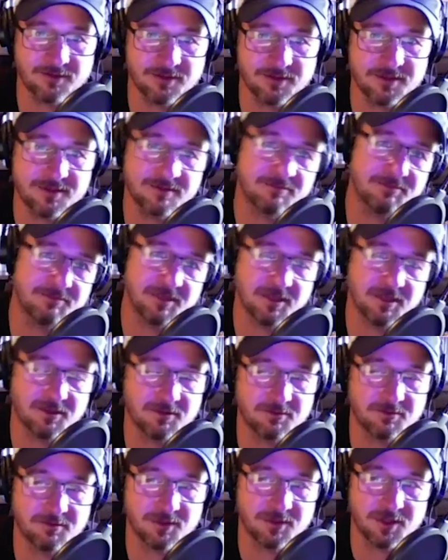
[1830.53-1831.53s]
this, you know,
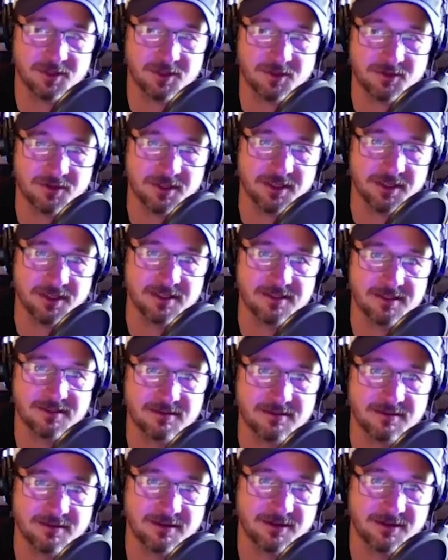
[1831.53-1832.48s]
you could do this.